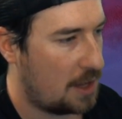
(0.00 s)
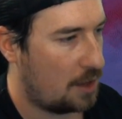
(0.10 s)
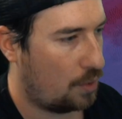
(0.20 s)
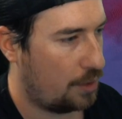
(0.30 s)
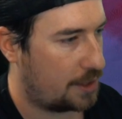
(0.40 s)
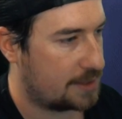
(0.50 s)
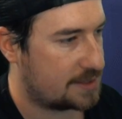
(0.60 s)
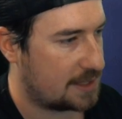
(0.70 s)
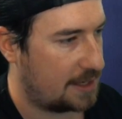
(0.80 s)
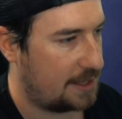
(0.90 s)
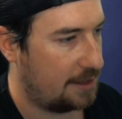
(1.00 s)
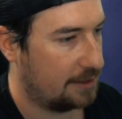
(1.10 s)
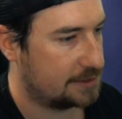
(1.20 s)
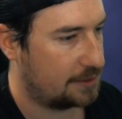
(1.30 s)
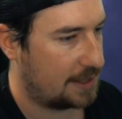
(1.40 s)
Or you can set it here
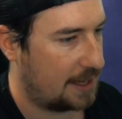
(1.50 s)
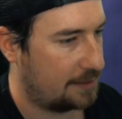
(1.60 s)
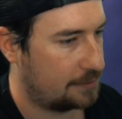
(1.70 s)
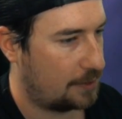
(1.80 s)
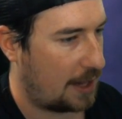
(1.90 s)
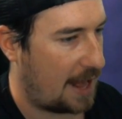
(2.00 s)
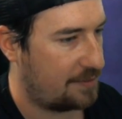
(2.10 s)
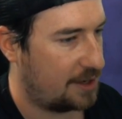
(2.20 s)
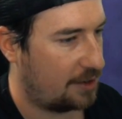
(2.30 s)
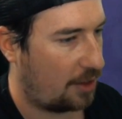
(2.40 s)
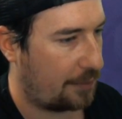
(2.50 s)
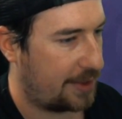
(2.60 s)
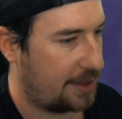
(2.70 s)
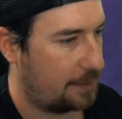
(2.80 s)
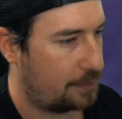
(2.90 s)
so that having it all the
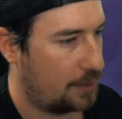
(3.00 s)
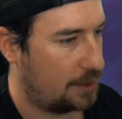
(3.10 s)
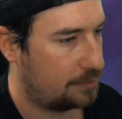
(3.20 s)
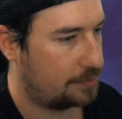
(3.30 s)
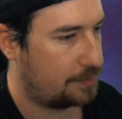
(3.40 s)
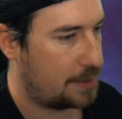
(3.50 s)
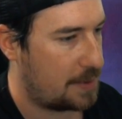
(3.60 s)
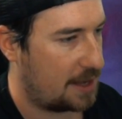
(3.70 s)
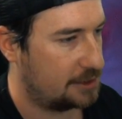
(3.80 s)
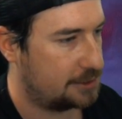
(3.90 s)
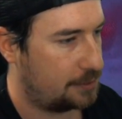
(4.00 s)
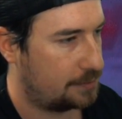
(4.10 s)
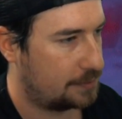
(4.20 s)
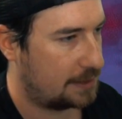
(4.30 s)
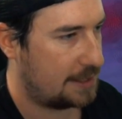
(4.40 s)
way up will be manageable.
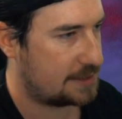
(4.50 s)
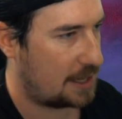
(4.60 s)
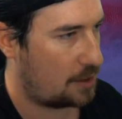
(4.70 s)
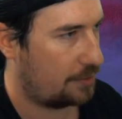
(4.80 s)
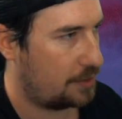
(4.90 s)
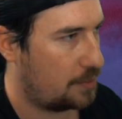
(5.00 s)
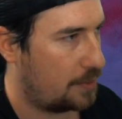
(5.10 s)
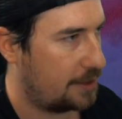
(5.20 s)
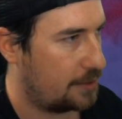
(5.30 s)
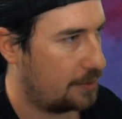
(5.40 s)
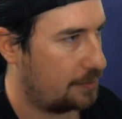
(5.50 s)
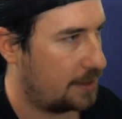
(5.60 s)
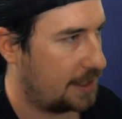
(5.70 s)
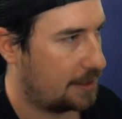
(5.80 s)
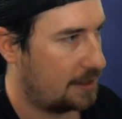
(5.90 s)
It's however you want to do it, really.